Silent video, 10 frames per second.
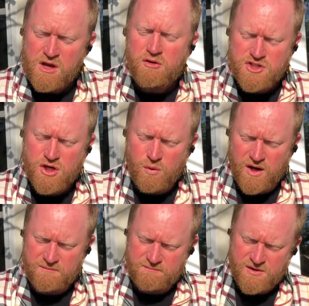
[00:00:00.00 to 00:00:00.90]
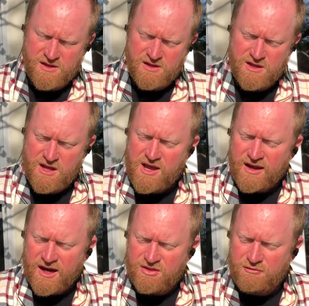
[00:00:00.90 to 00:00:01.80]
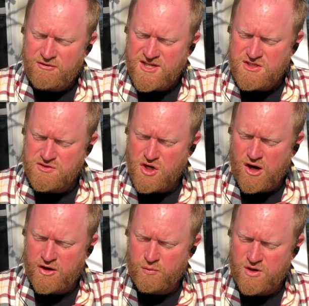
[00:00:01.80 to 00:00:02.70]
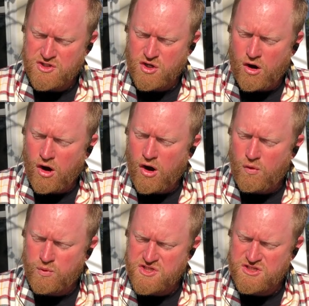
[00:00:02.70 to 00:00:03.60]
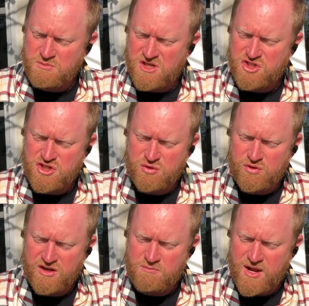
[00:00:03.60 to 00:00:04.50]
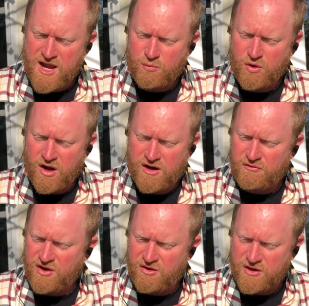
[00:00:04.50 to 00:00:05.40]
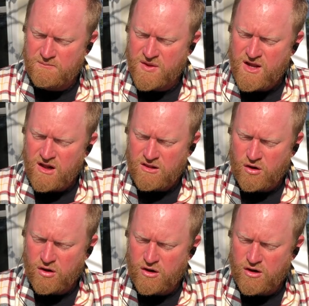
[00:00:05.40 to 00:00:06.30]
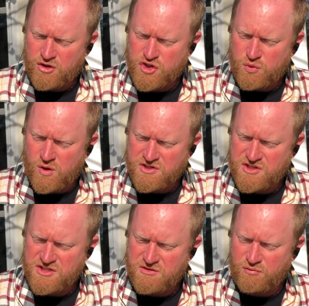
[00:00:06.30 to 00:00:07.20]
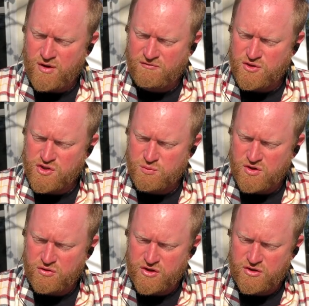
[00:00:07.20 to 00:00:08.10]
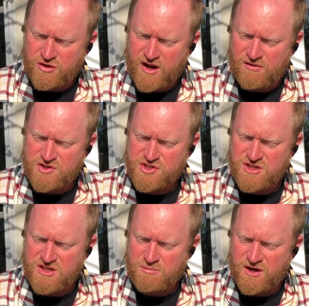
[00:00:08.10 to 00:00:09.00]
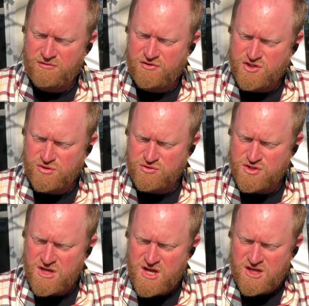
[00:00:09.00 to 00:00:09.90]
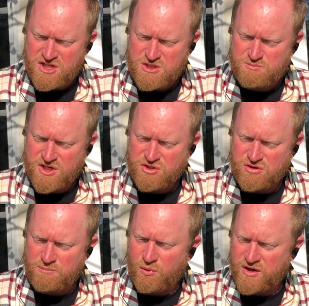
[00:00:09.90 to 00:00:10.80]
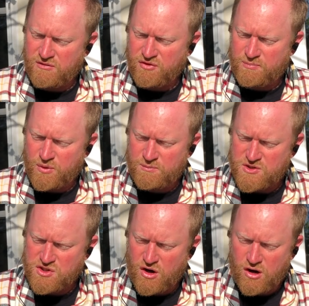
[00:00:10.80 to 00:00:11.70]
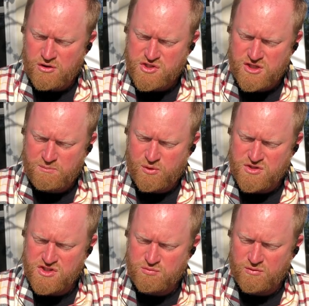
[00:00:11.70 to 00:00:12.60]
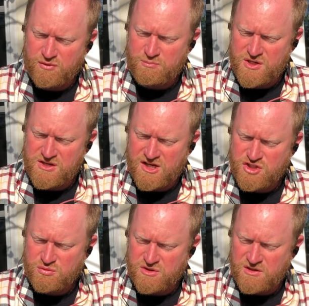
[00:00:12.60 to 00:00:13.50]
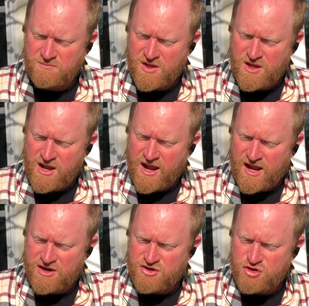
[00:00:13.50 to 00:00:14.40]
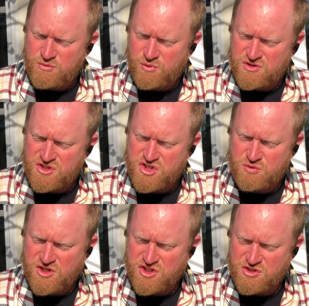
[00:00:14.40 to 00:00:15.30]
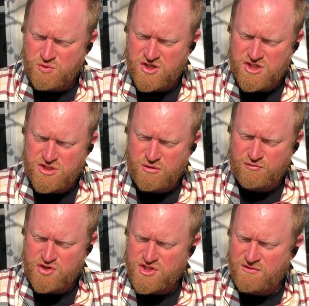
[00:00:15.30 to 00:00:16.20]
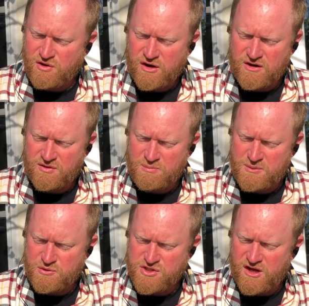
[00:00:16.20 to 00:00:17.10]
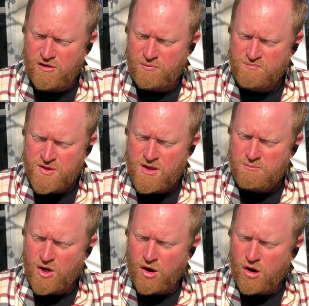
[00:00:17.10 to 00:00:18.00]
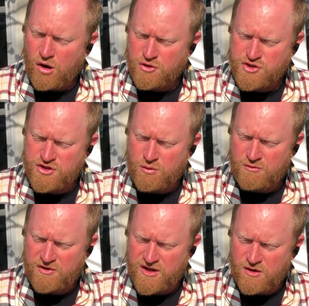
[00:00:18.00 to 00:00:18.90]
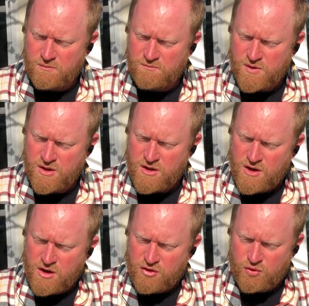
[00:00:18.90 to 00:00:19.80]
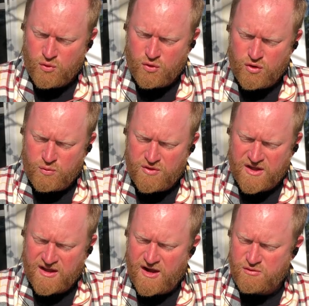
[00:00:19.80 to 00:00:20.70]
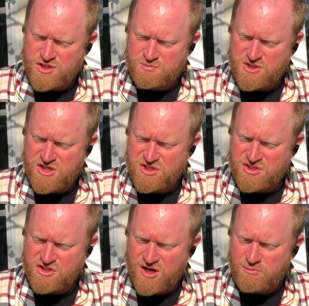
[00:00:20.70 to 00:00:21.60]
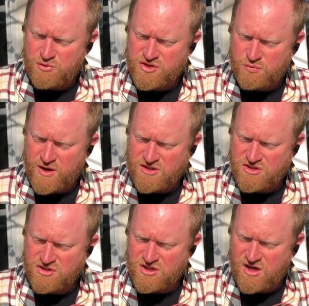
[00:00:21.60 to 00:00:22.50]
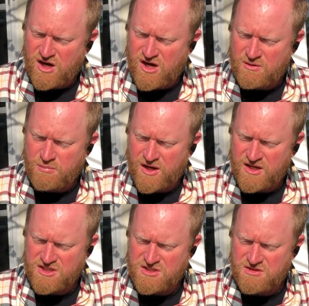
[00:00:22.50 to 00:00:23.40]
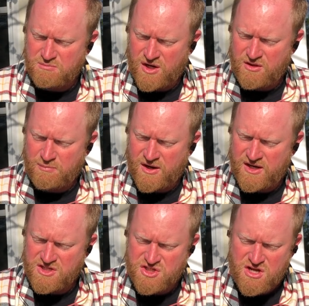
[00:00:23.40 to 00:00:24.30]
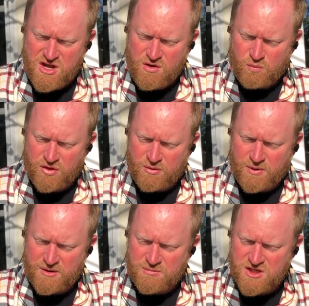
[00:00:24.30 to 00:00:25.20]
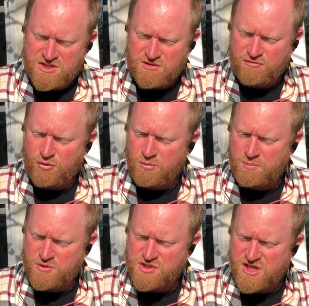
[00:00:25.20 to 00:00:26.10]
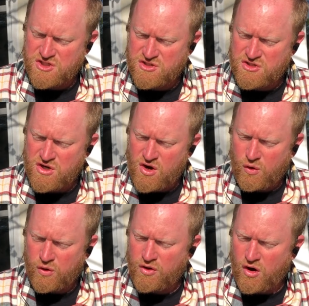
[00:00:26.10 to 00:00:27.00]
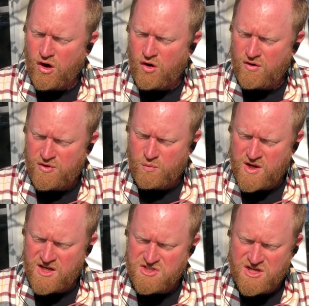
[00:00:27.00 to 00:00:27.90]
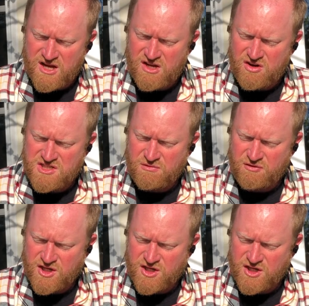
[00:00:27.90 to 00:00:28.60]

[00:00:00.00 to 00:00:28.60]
let's go on. In the face of its onrush, all wisdom and ingenuity of man were unavailing. Large quantities of refuse were cleared out of the city by officials specially appointed for the purpose. All sick persons were forbidden entry, and numerous instructions were issued for safeguarding the people's health, but all to no avail. Nor were the countless petitions humbly directed to God by the pious, whether by means of formal processions or in all other ways, any less